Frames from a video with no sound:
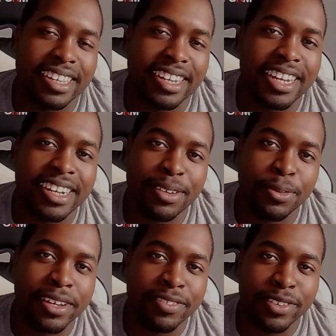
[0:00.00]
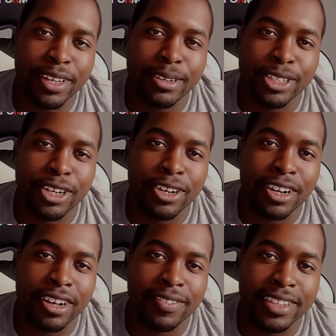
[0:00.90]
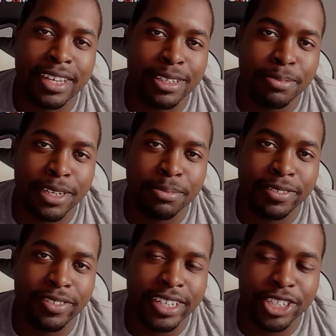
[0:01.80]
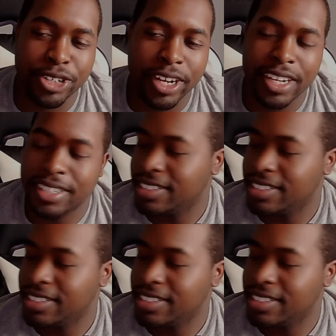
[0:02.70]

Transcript: Like the, the way the video starting off, I thought it was about to be fucking trash.